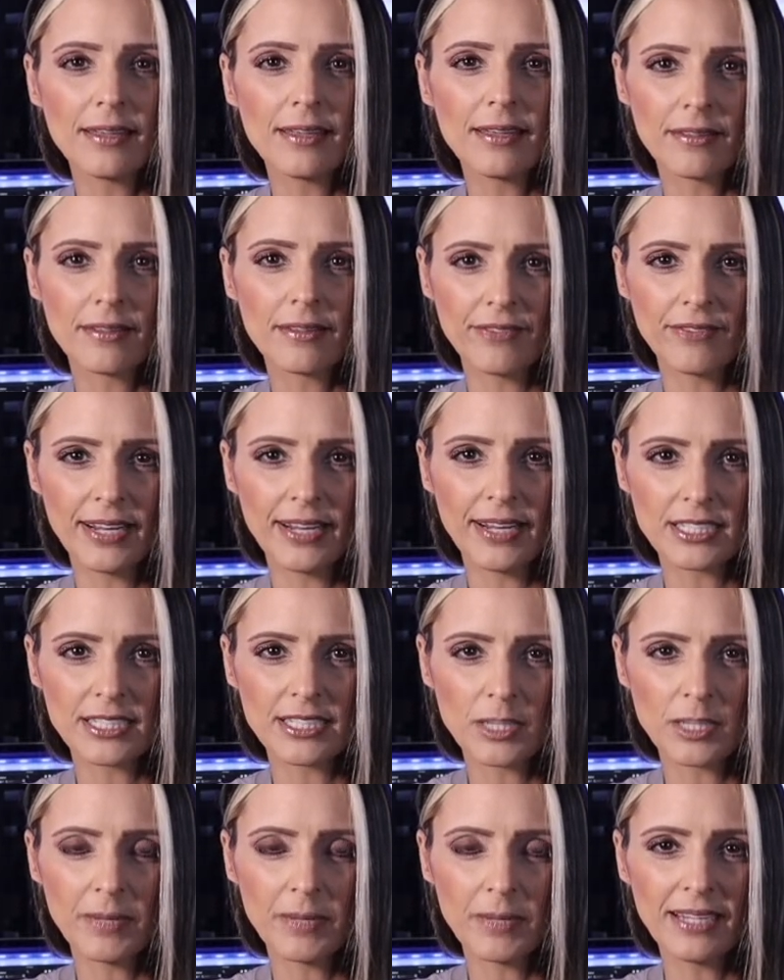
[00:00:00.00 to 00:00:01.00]
The Finance
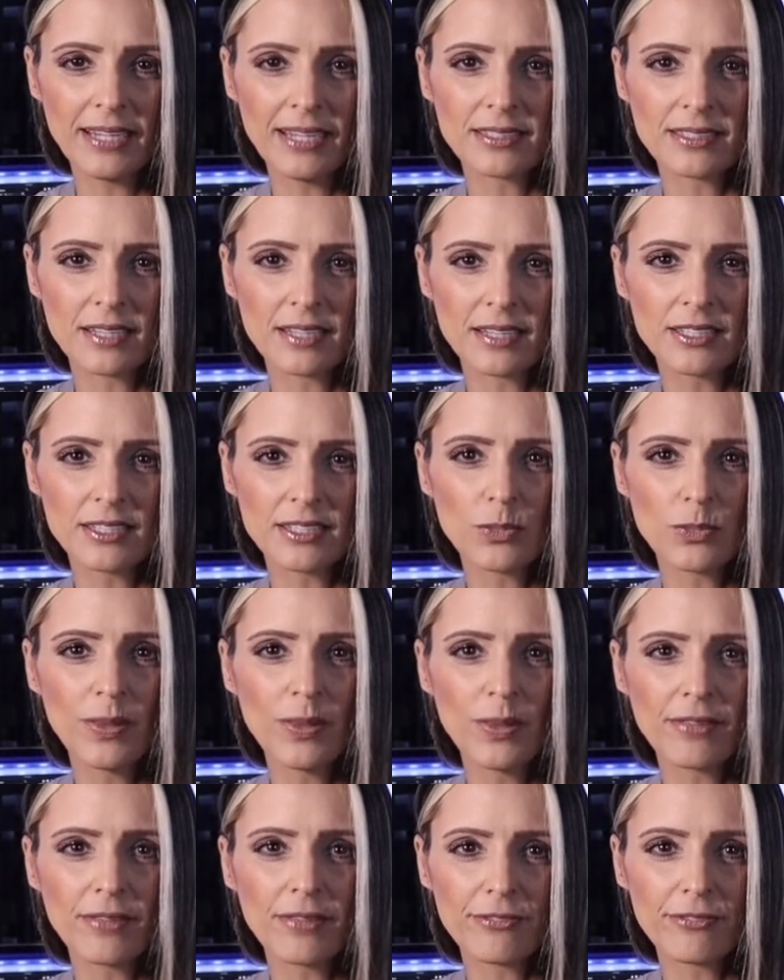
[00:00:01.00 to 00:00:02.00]
Committee discussed with
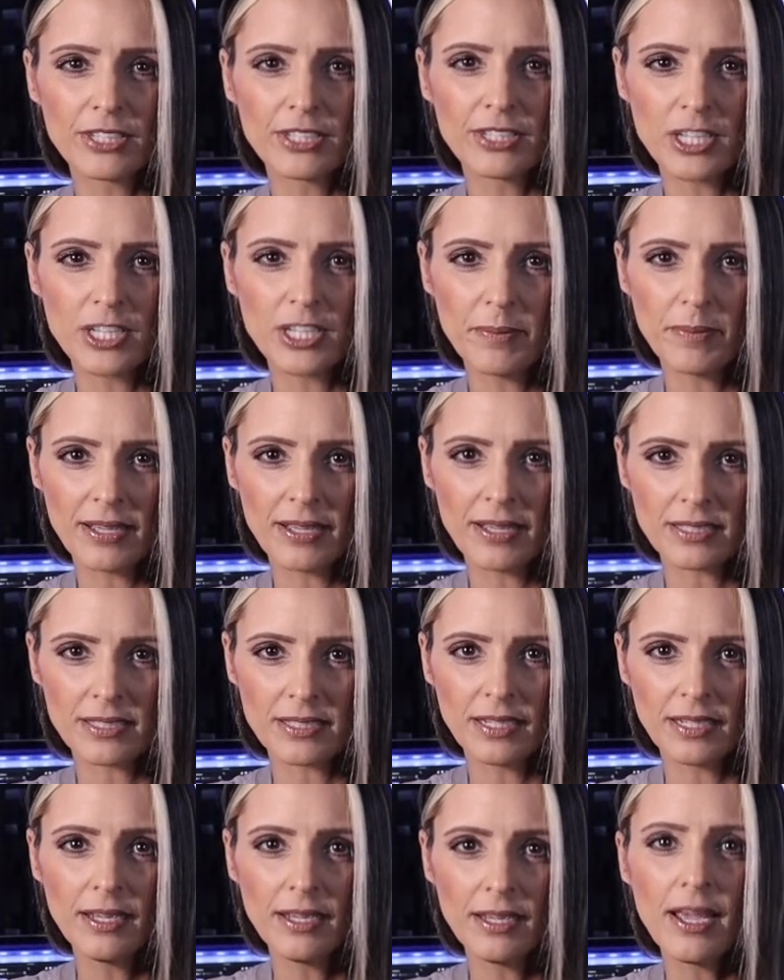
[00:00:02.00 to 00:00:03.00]
the French
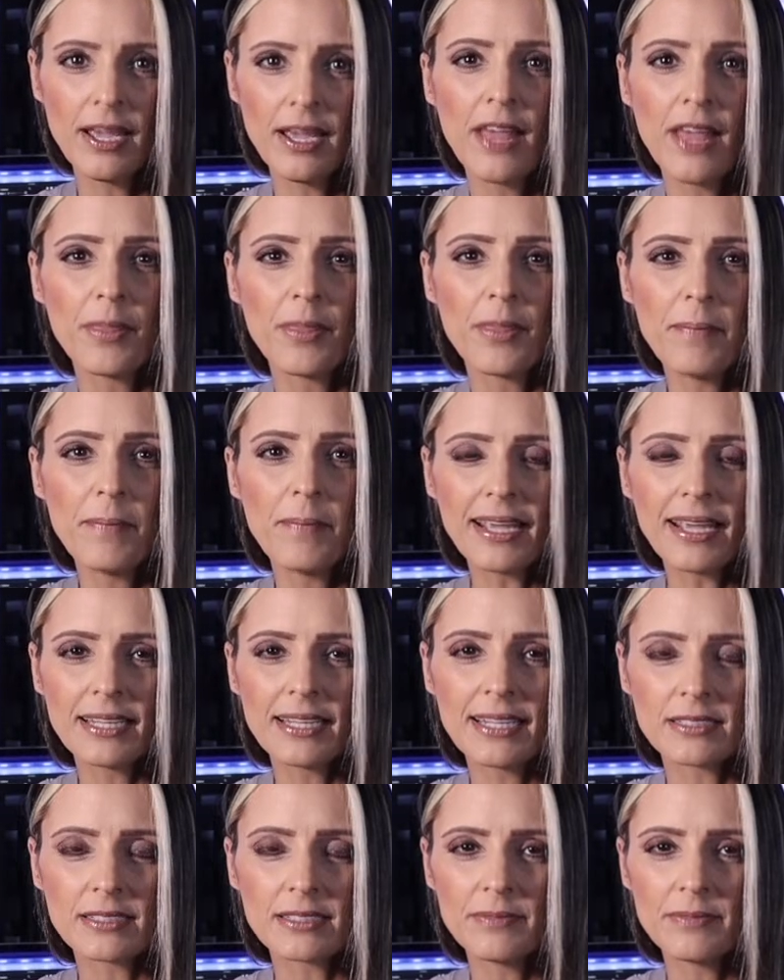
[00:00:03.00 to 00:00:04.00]
Embassy the
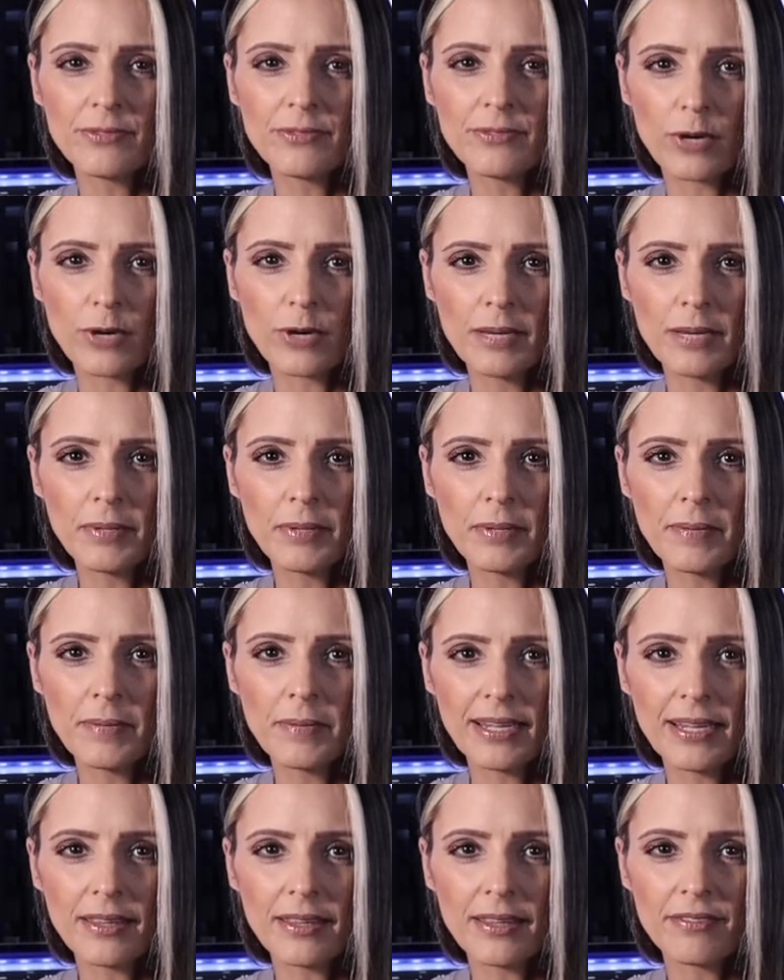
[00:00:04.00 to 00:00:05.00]
mechanism for
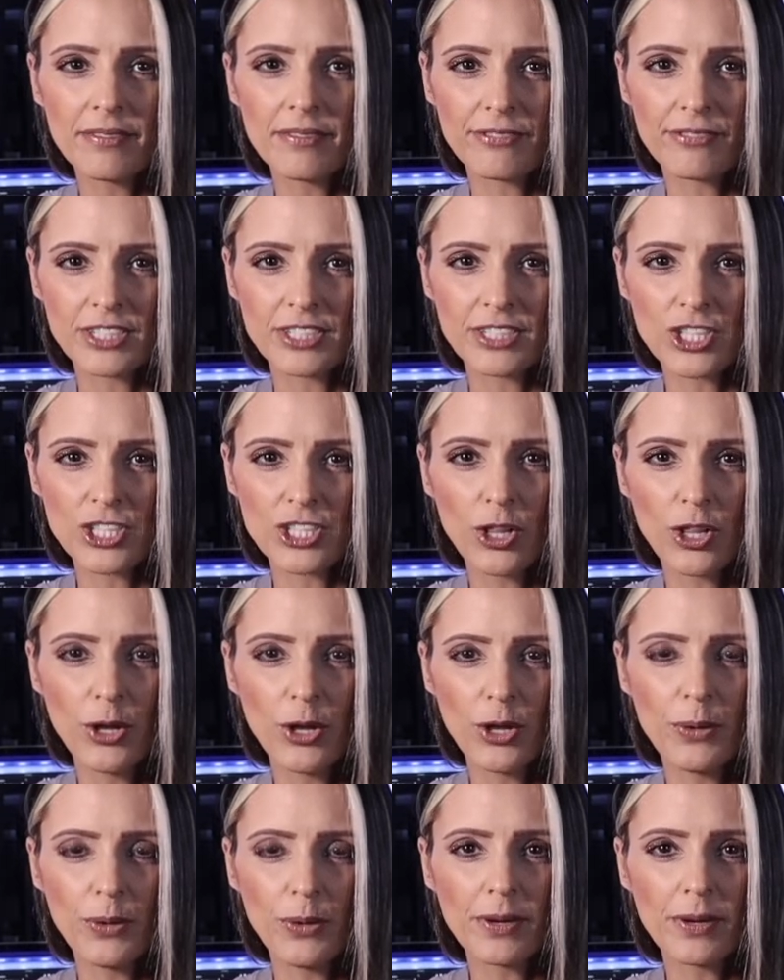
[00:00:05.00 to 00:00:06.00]
implementing the French
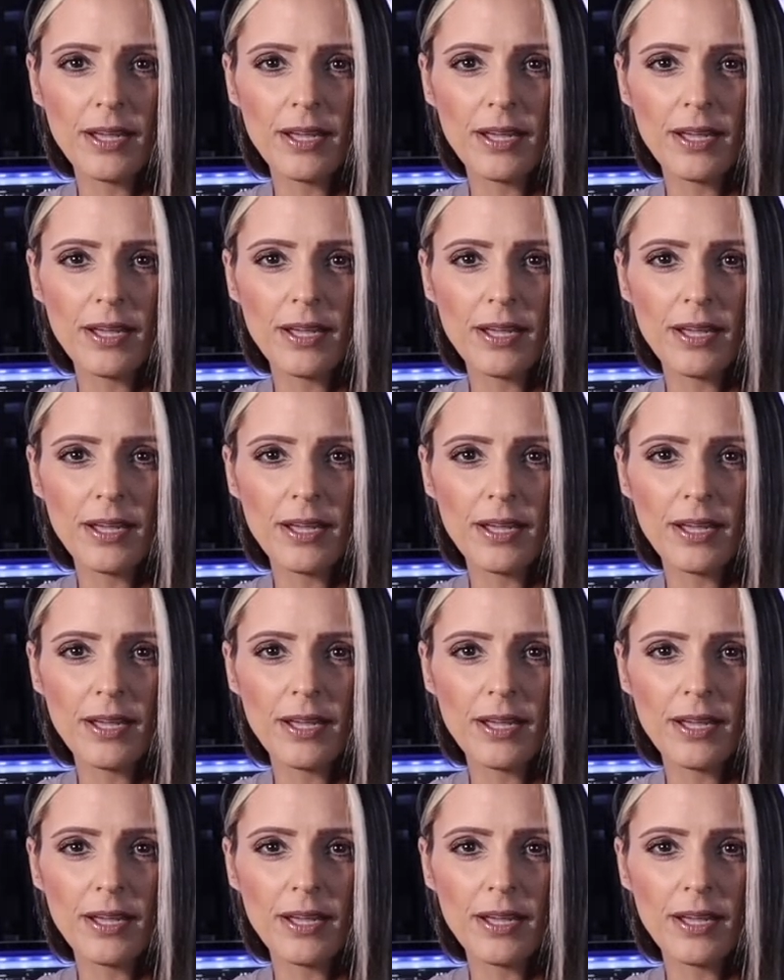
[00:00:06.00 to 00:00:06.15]
loan.